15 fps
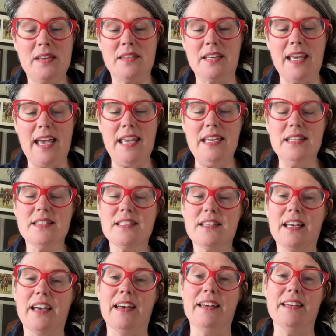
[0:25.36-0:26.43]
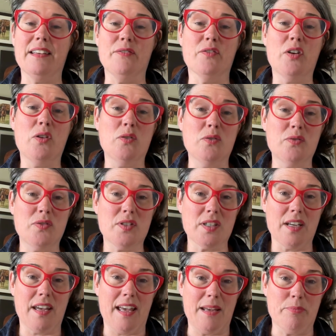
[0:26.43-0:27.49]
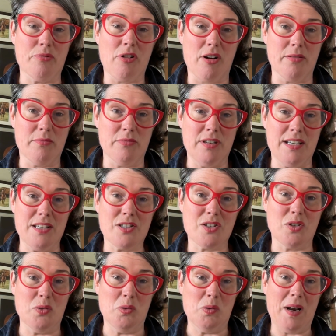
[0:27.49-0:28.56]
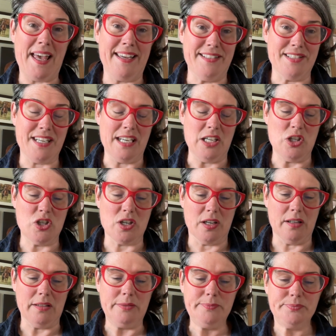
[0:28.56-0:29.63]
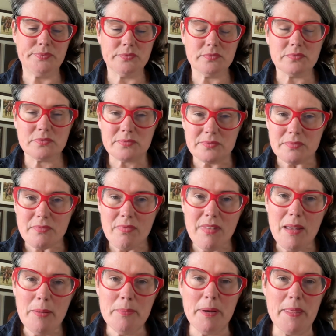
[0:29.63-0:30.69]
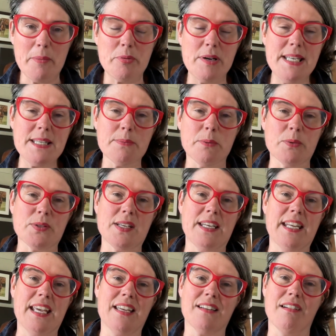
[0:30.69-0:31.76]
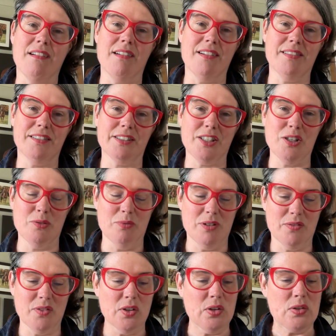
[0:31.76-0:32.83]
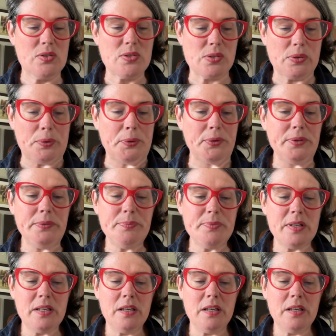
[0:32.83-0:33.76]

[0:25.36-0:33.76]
The case involved a primary school head teacher, but the principles in it are universal.